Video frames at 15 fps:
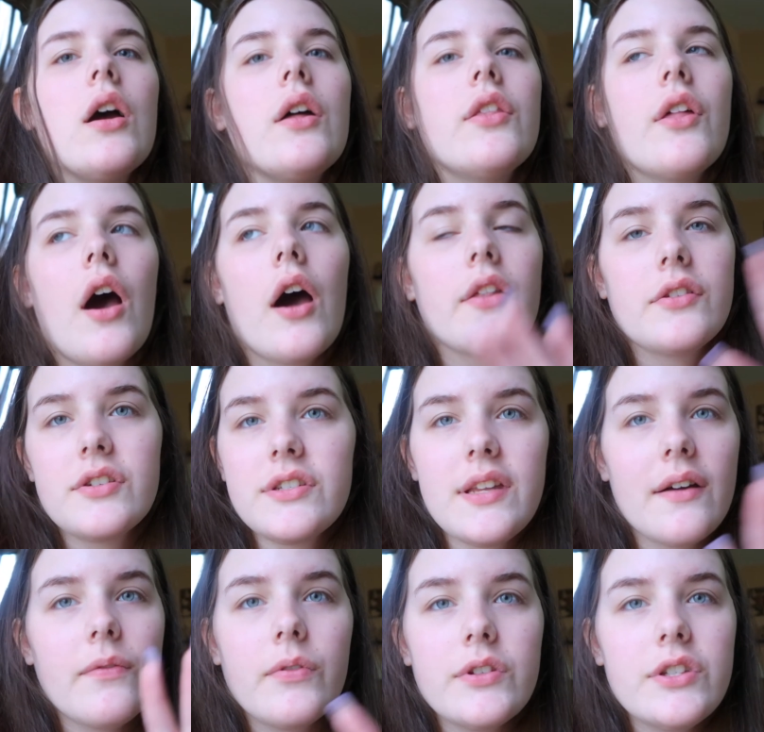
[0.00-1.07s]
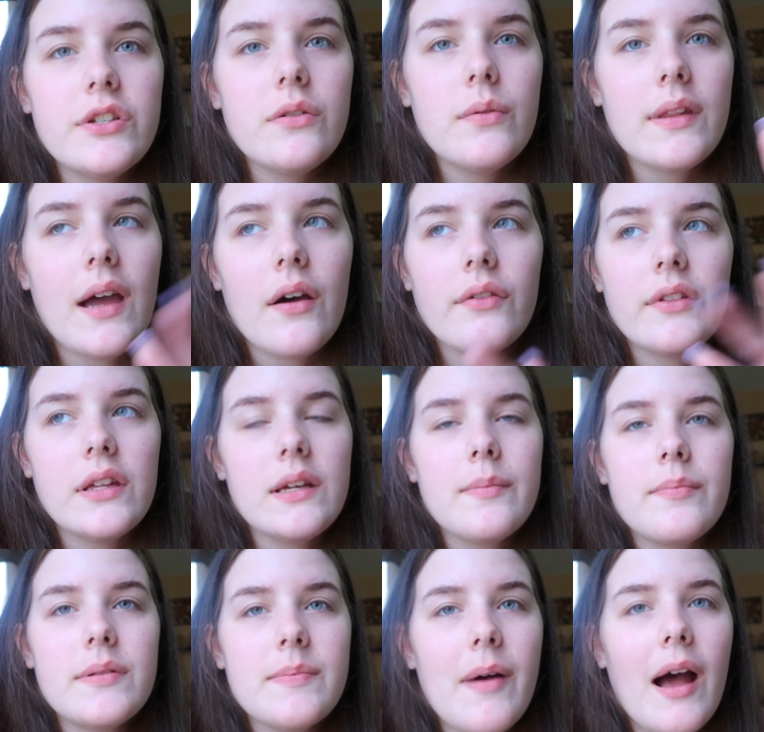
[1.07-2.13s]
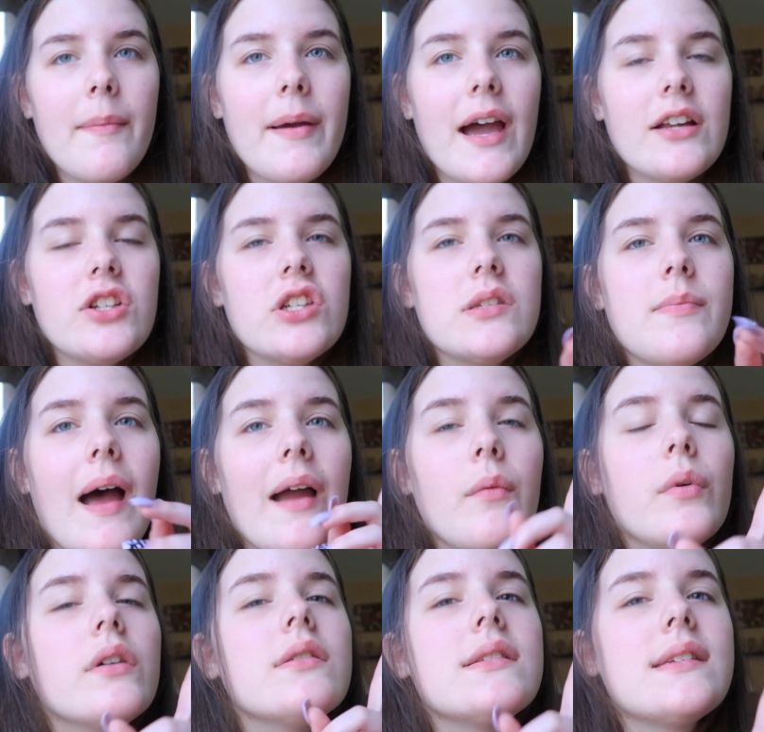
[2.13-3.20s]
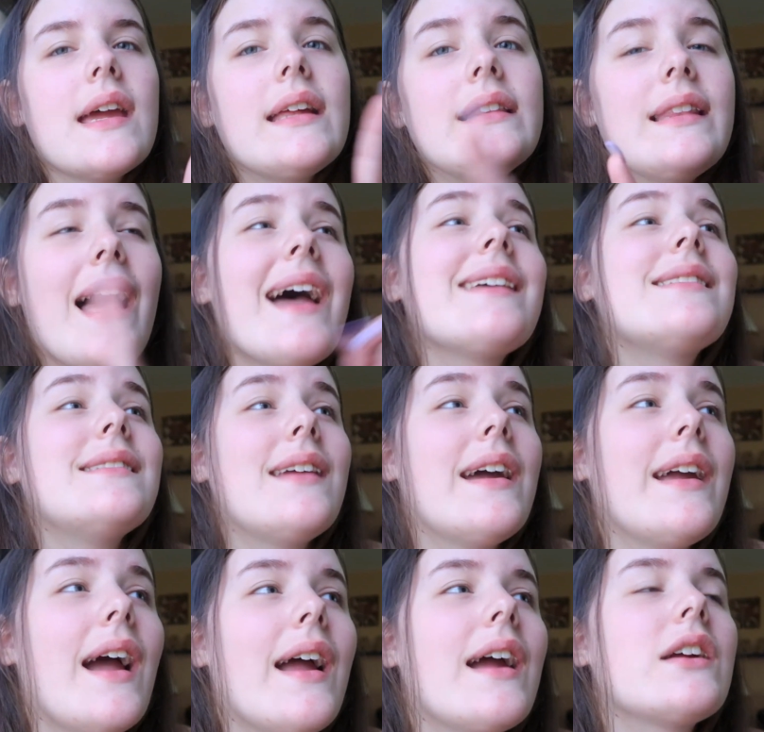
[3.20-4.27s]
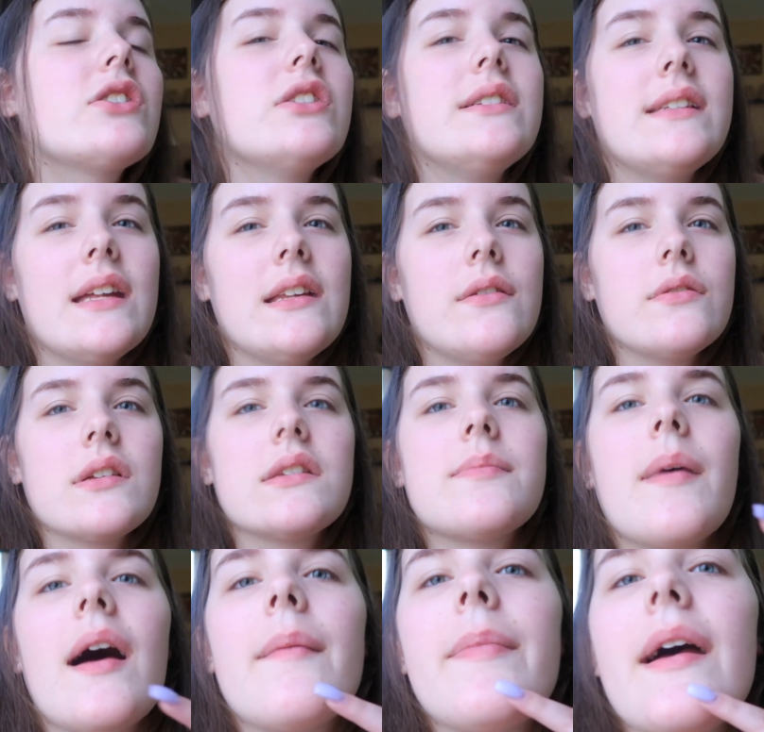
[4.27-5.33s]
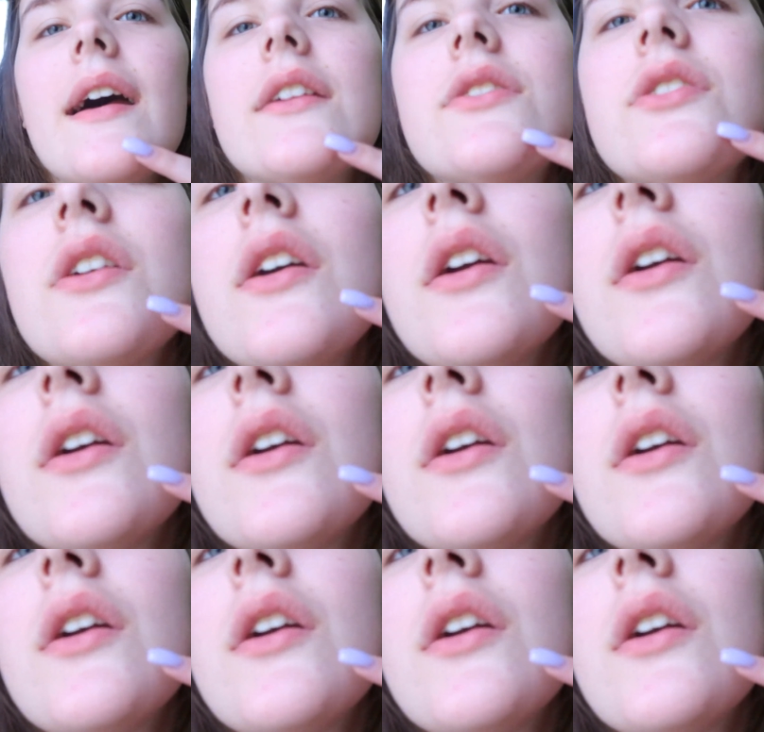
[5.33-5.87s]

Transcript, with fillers: the other stuff would do without the spot patches. But I will say last night I actually did use a spot patch